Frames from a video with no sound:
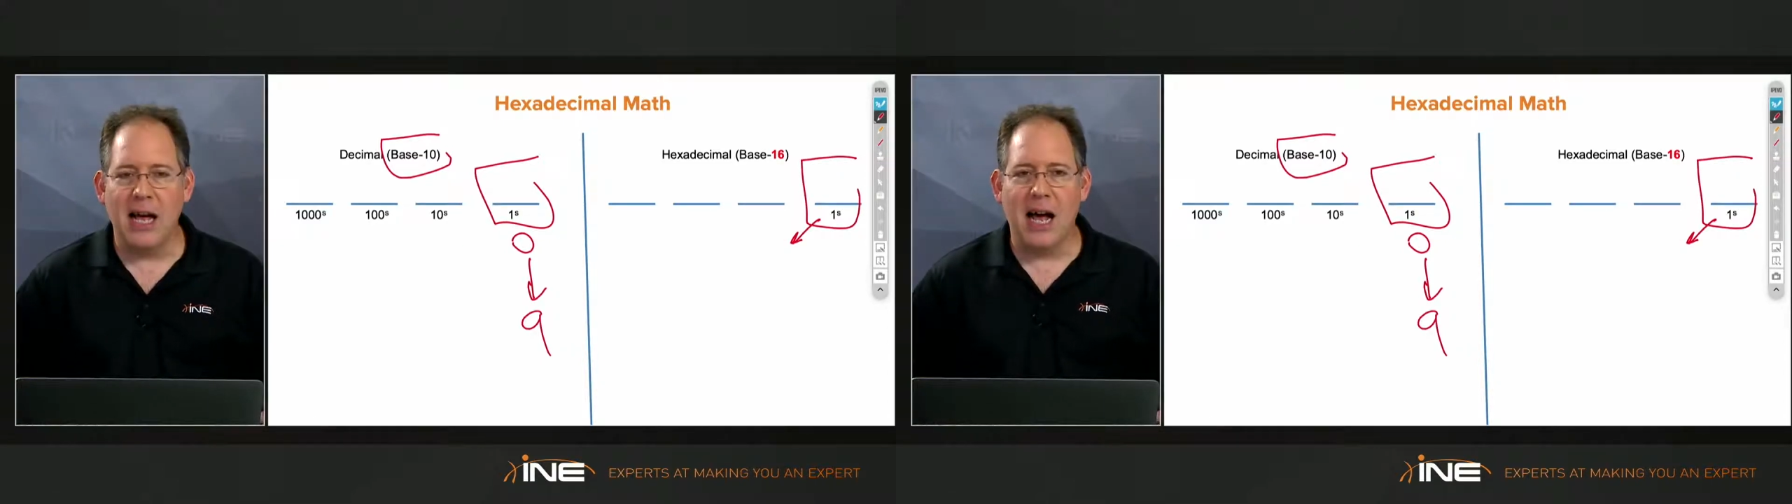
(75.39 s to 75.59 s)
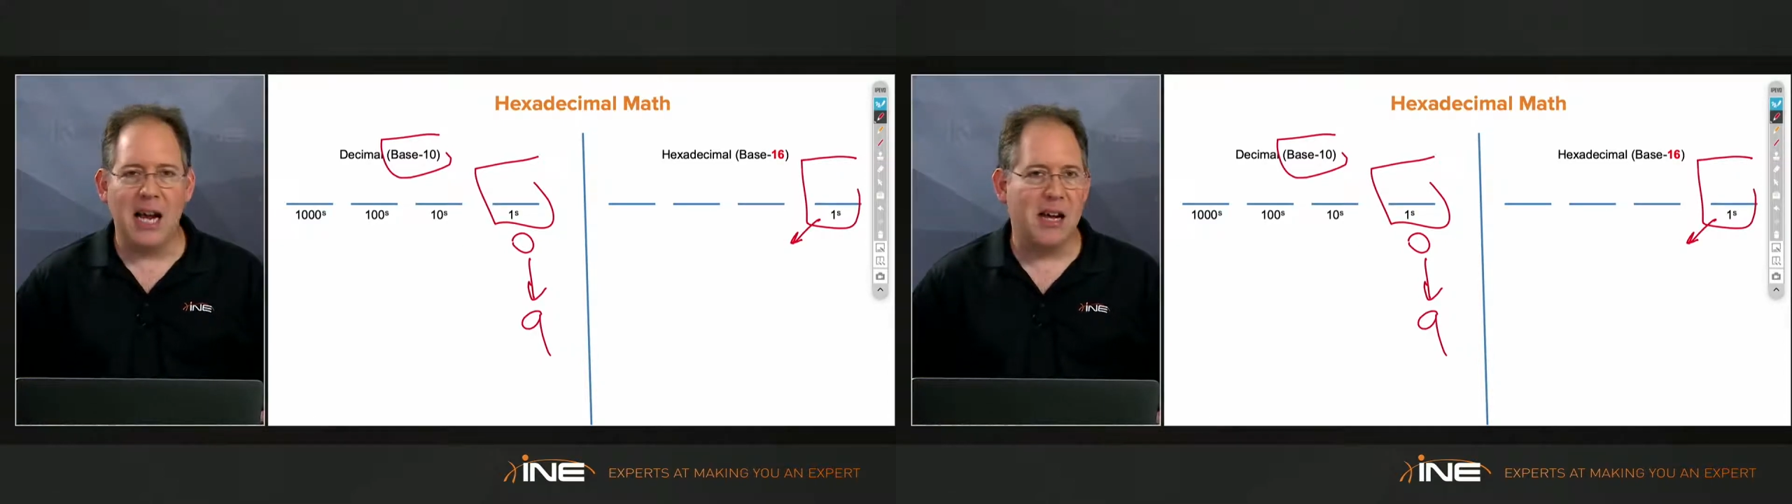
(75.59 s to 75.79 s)

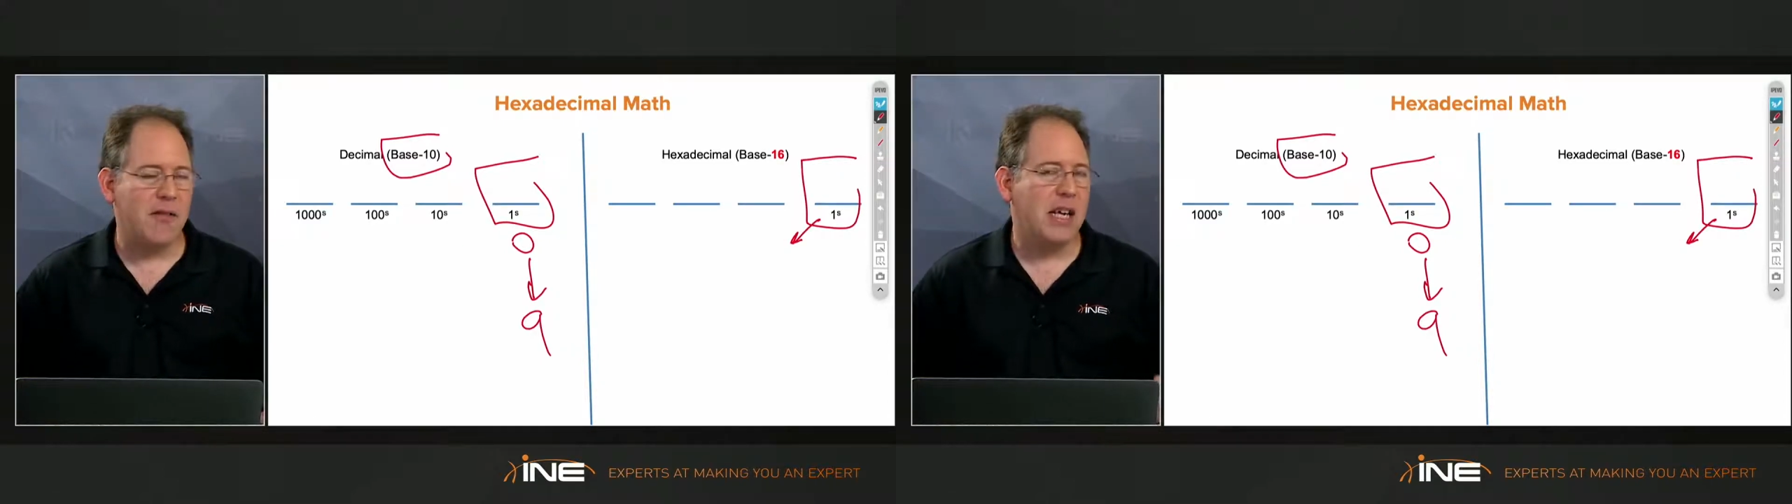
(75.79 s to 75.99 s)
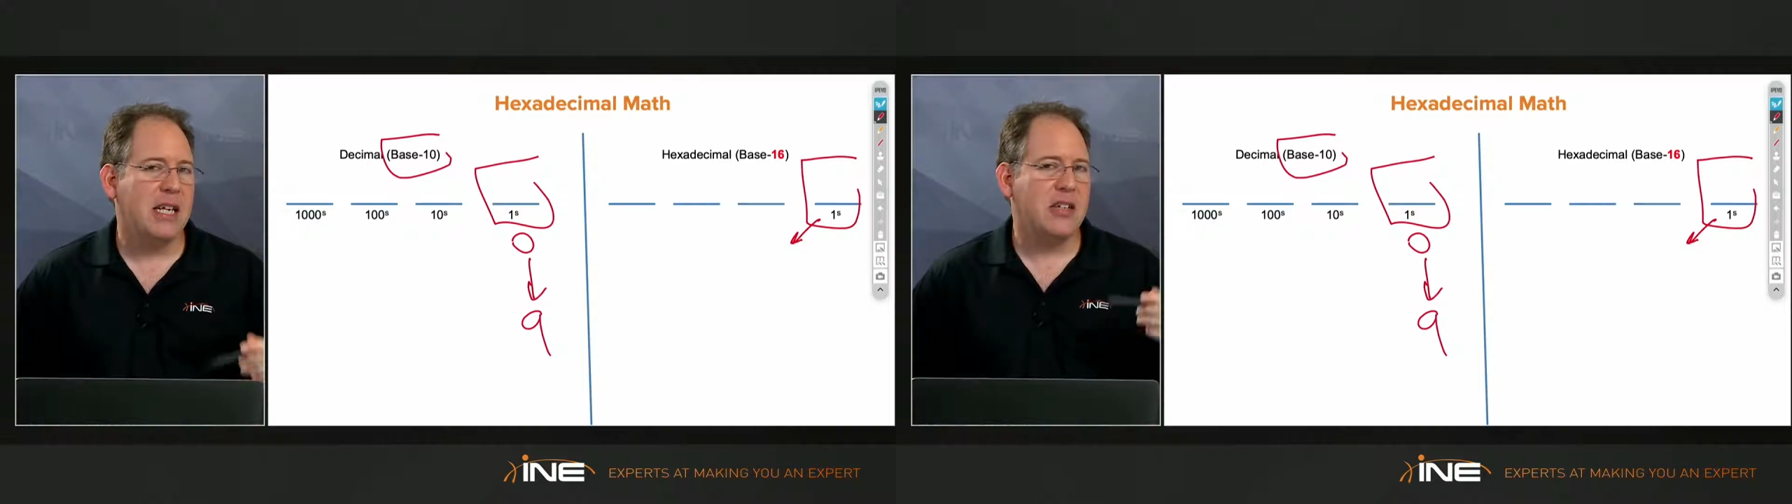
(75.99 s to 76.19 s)
I
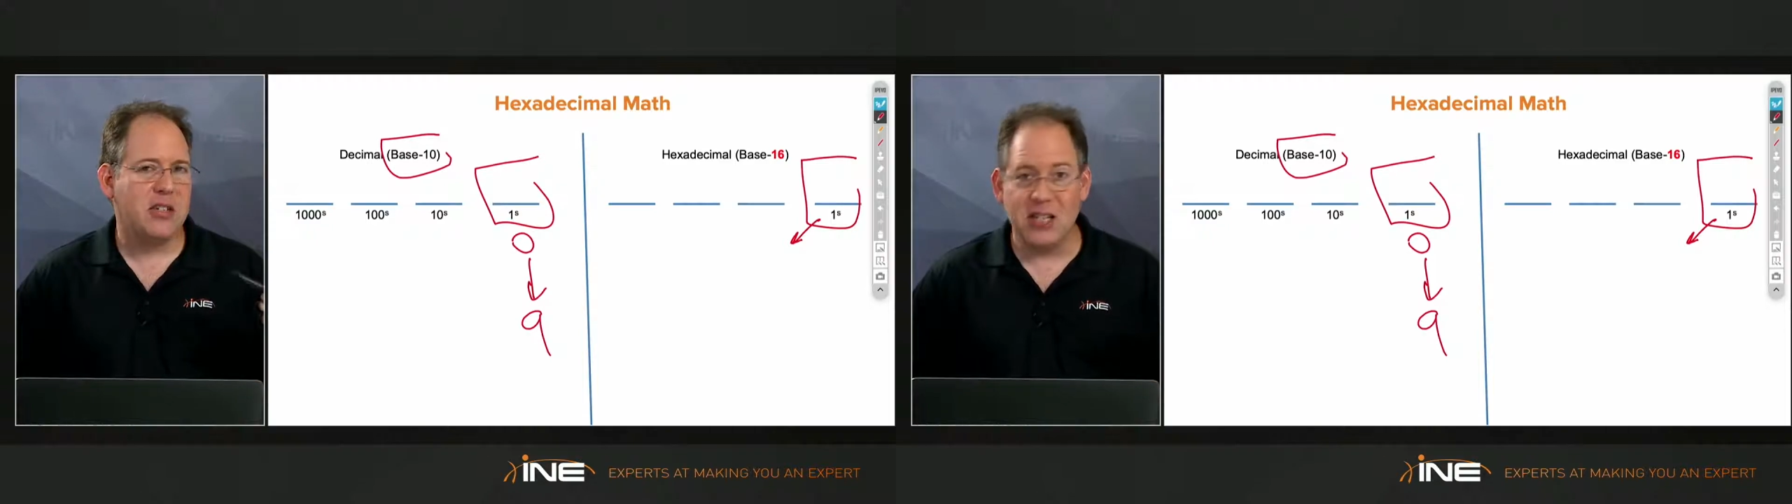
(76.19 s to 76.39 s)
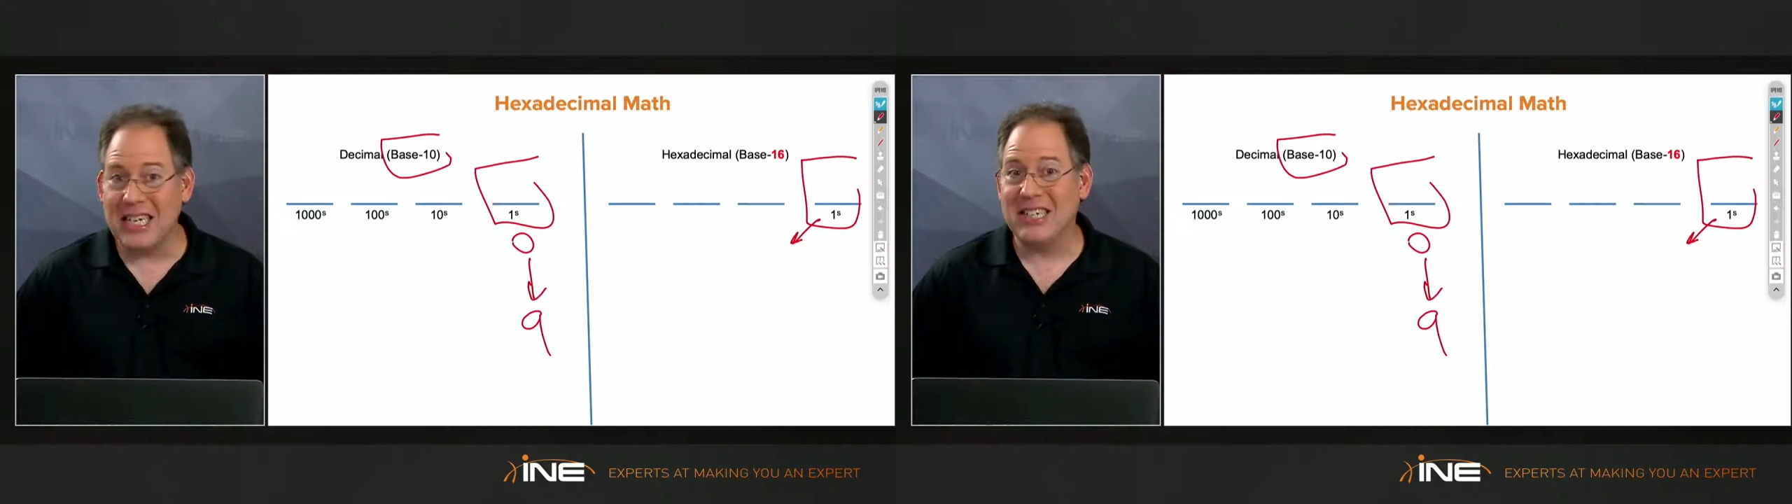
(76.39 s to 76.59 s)
have
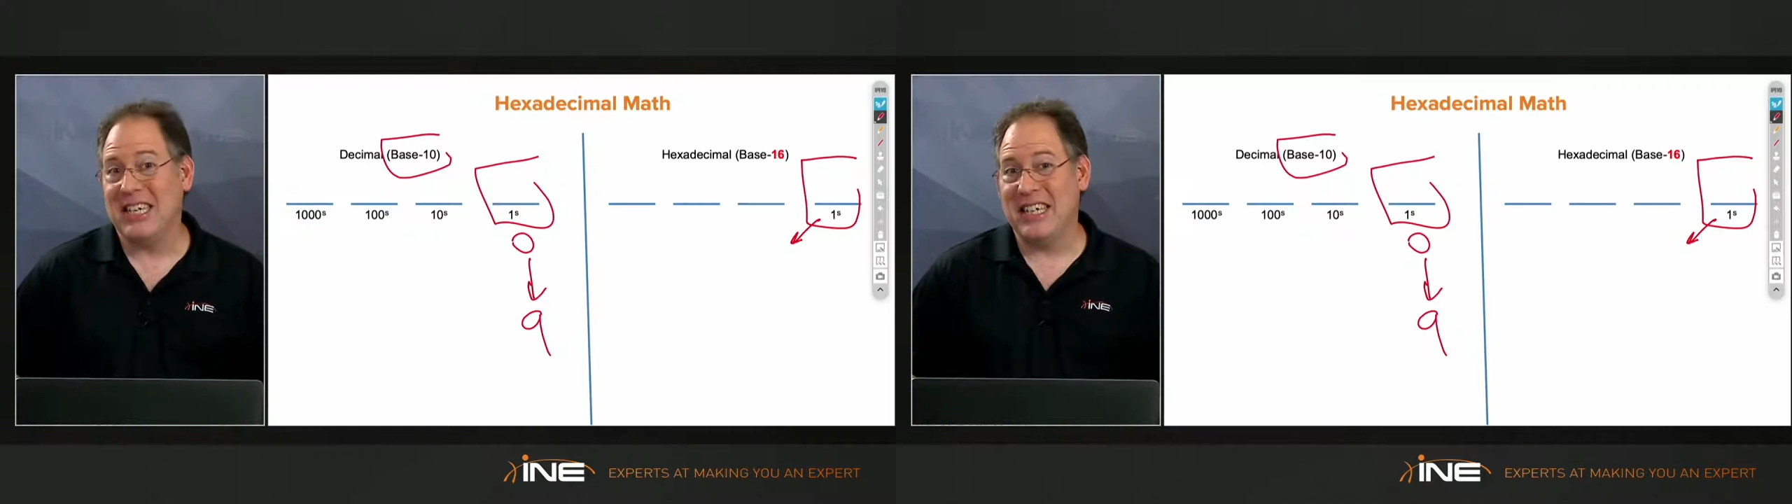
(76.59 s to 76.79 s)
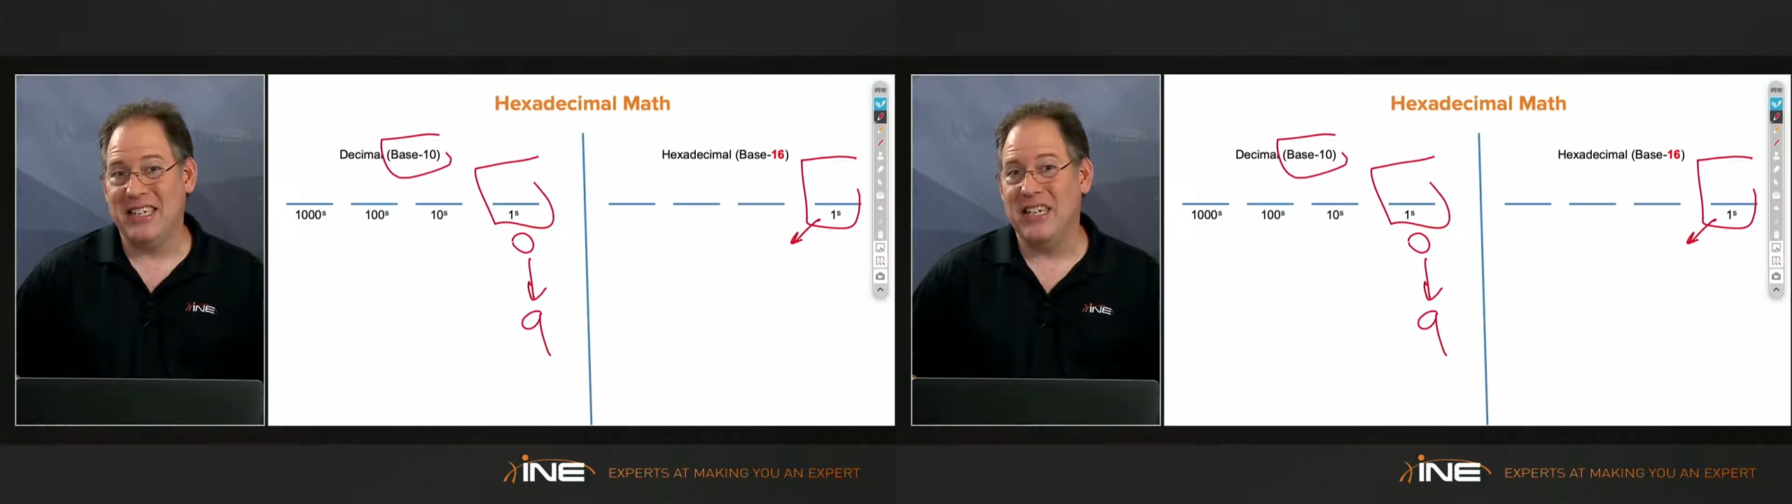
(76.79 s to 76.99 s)
16